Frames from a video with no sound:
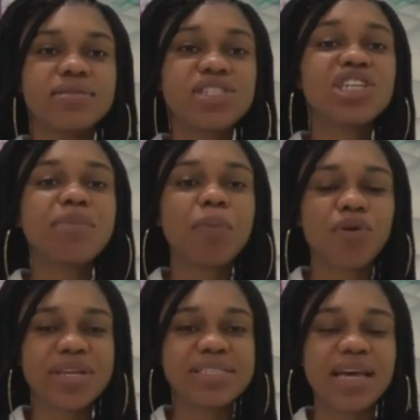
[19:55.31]
DJ
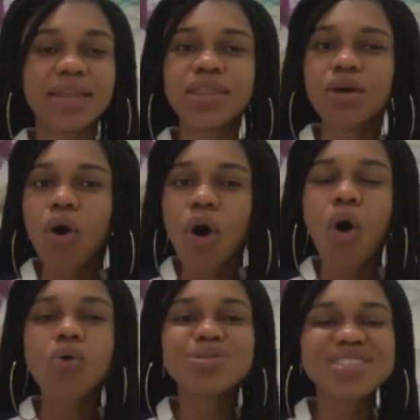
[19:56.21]
Maphorisa, they
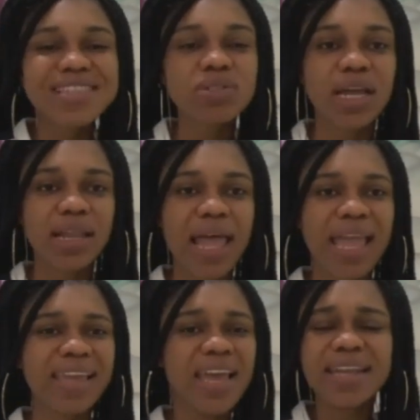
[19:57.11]
all sound
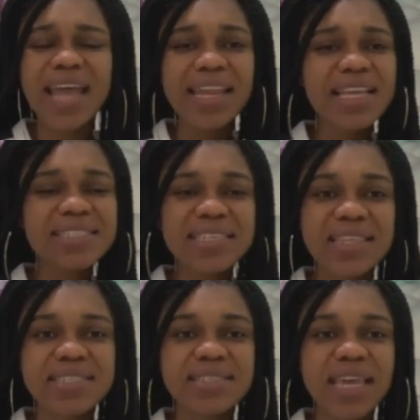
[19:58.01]
alike. Now, I didn't say
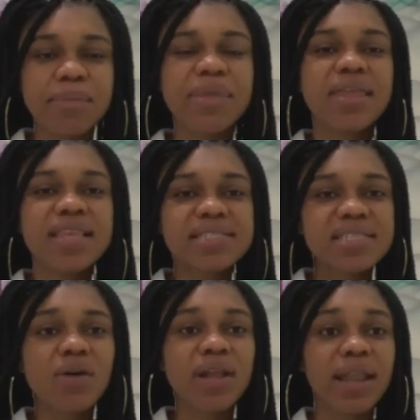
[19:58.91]
the same, they
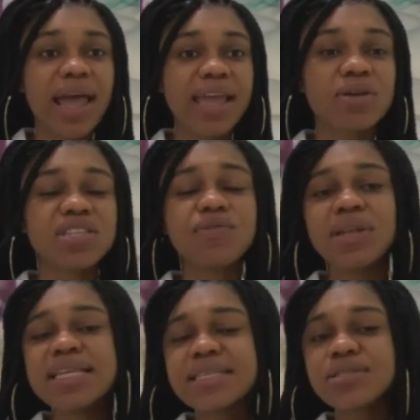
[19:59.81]
sound alike. if you
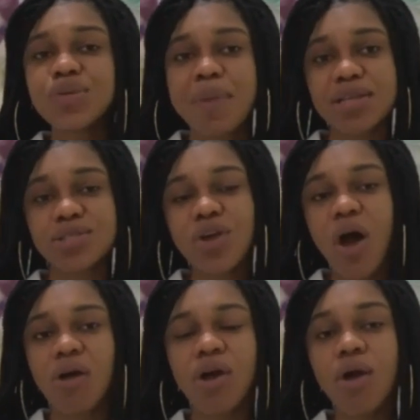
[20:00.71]
listen to my
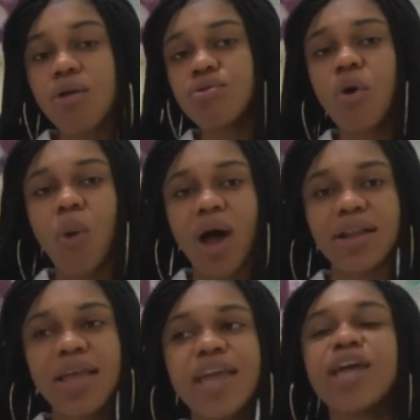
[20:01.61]
song, No
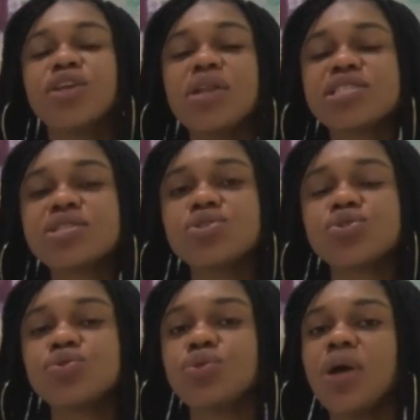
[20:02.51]
One, and you listen
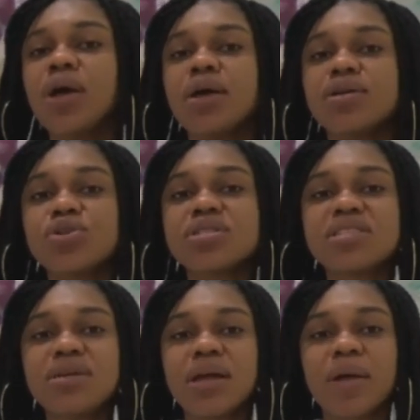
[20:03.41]
to John
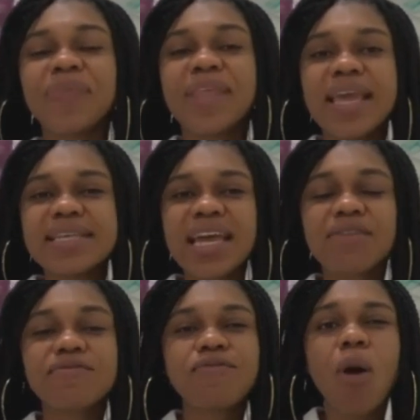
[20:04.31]
Cena, it's
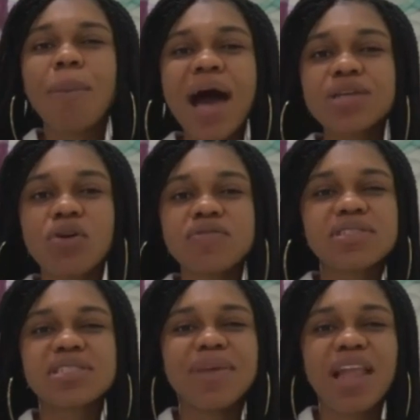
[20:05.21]
like four bars of
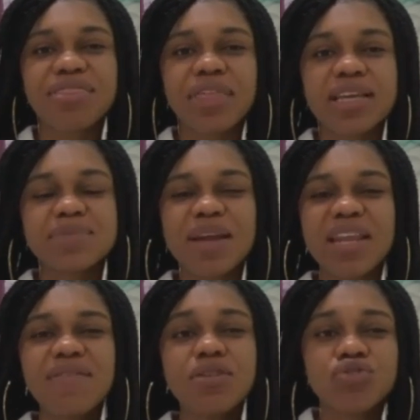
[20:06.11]
similar things. But
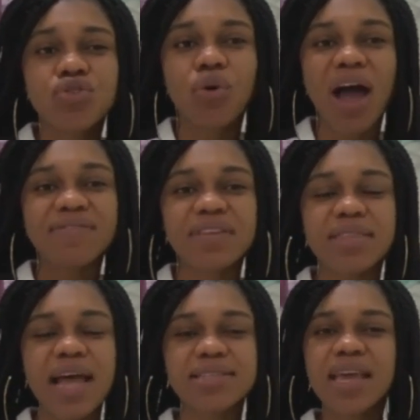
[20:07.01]
even so, after
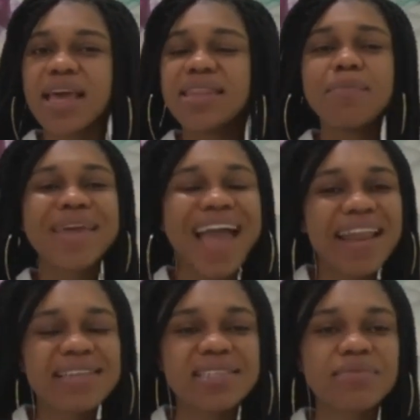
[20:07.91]
that, the
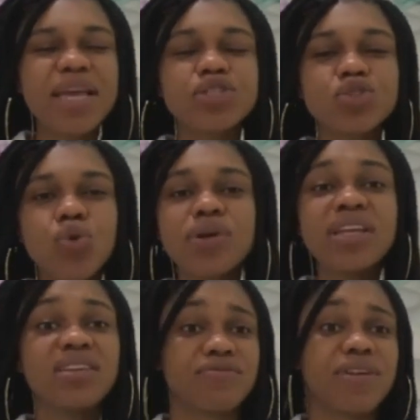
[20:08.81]
mechanism is
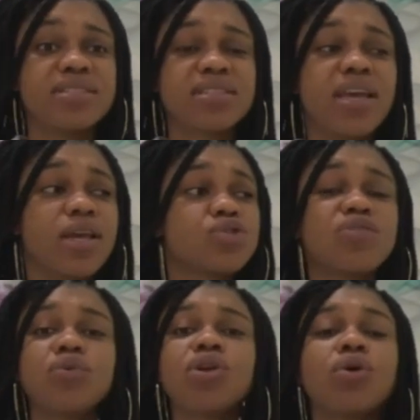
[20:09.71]
totally different. So
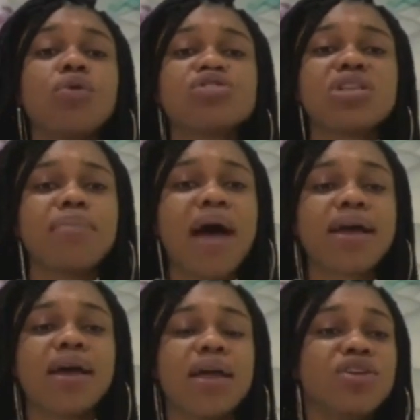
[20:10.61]
if you want to go to the
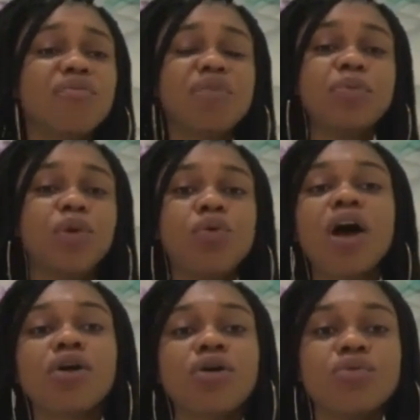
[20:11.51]
back, you have people who
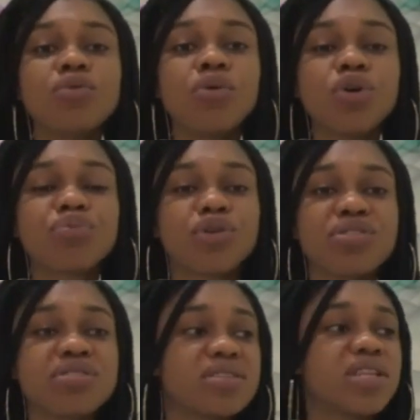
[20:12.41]
are good, who are good
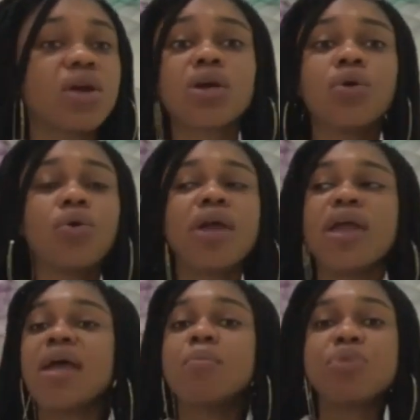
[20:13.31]
producers. They can go
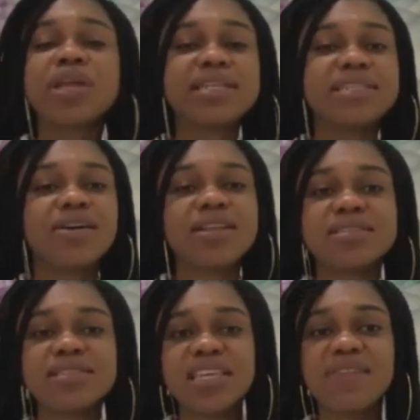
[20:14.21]
and break it down and
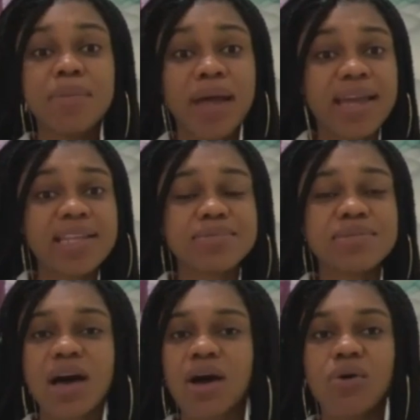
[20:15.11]
see if the
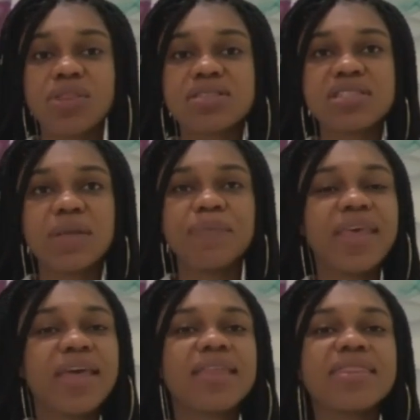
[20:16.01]
mechanisms are all the same
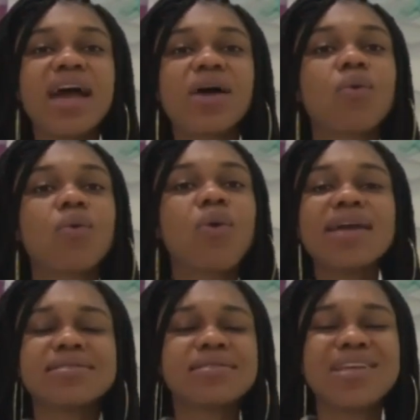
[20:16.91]
they are
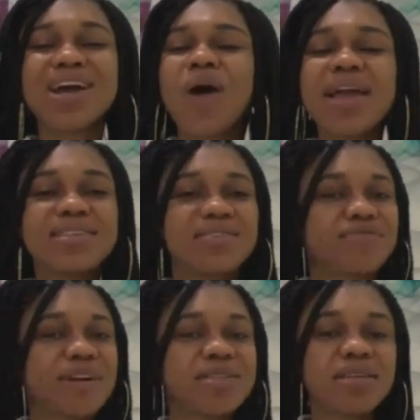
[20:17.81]
quite they are quite
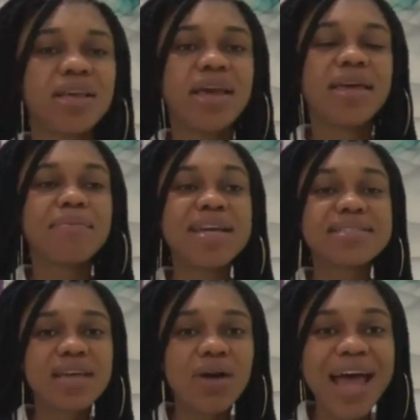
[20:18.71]
different. They might
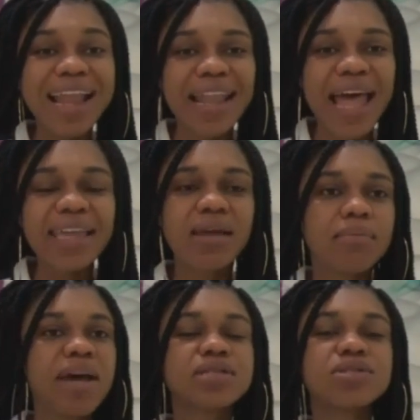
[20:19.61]
sound alike,
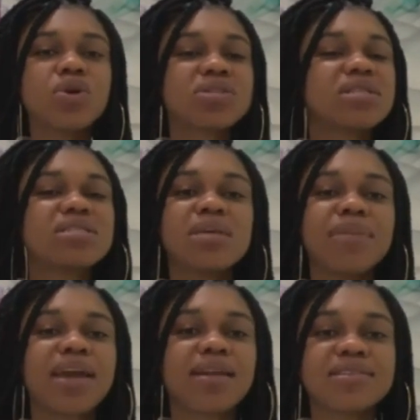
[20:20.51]
but it's not the same
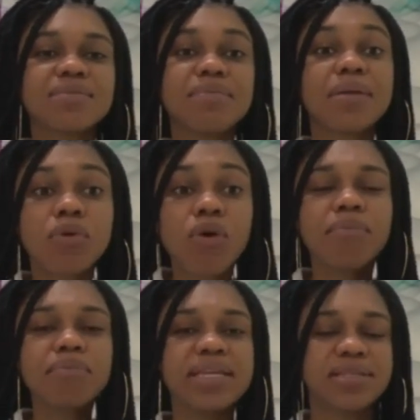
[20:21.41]
mechanism. But
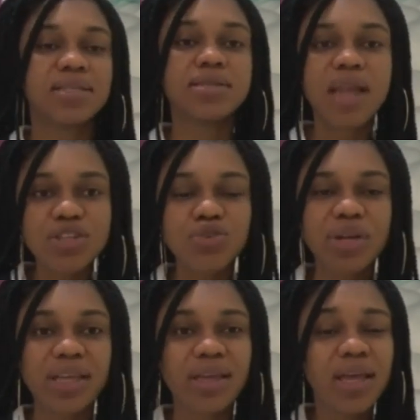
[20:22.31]
gqom beat
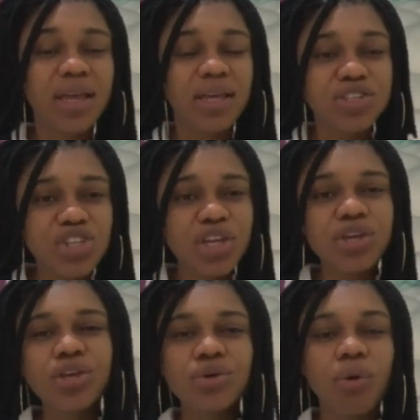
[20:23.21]
naturally,
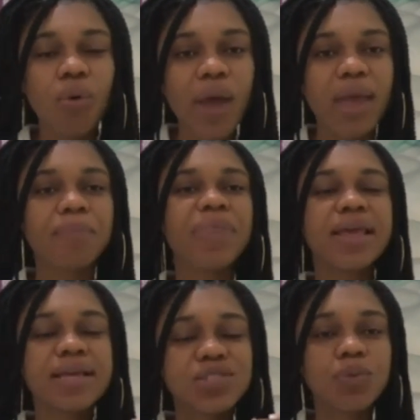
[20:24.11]
GQOM
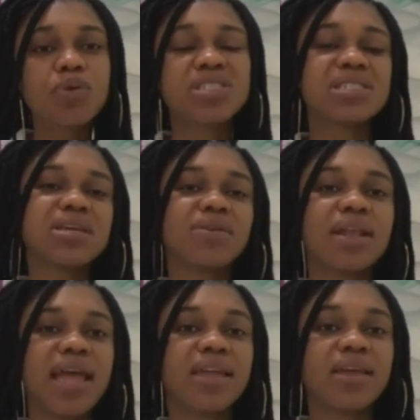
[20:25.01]
is supposed to sound
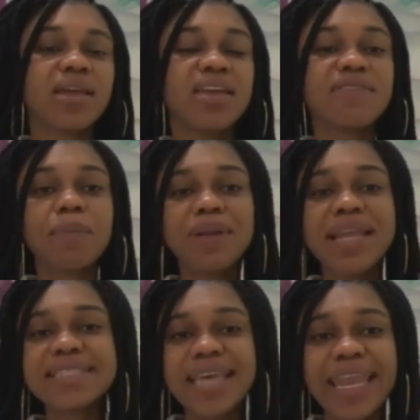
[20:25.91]
alike. If I
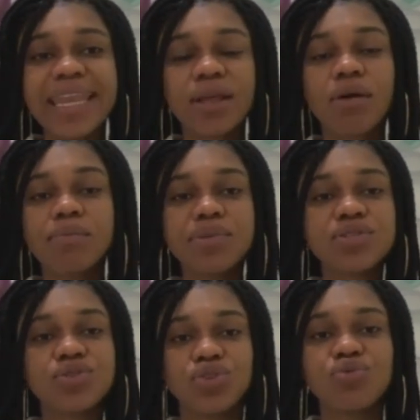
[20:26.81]
play 10 gqom
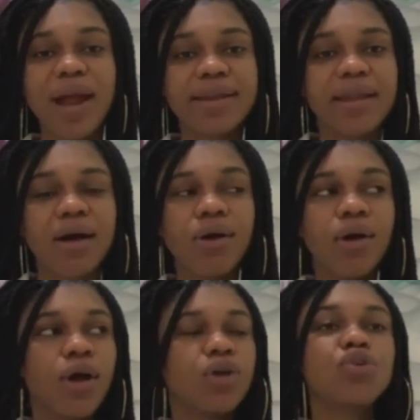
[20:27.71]
beats to you right now,
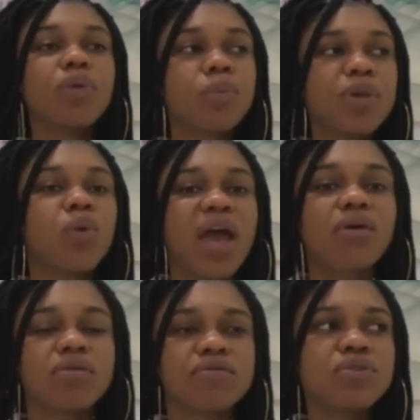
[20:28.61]
you be
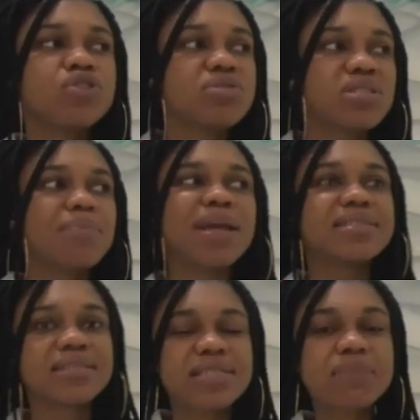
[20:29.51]
quite confused. you say, but
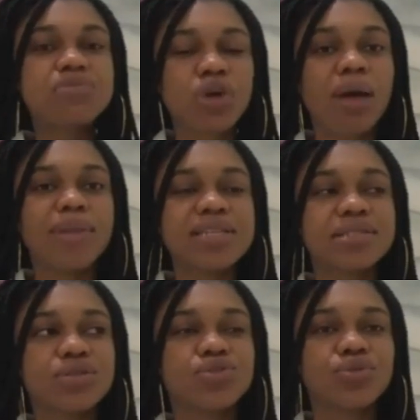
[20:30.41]
it's the same song I'm
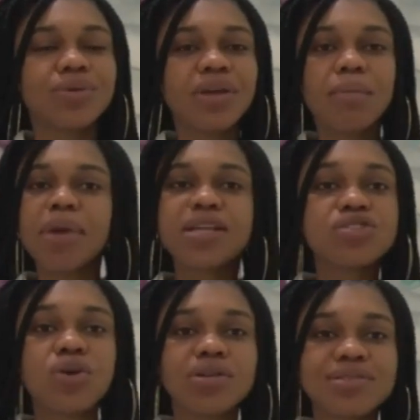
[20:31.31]
listening to, but it's
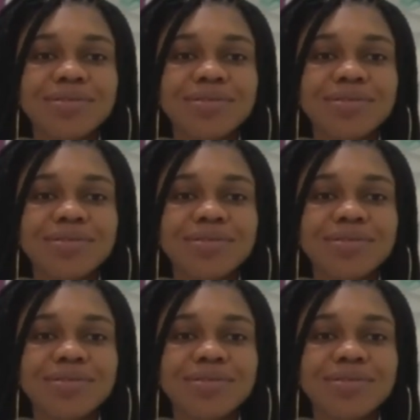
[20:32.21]
not.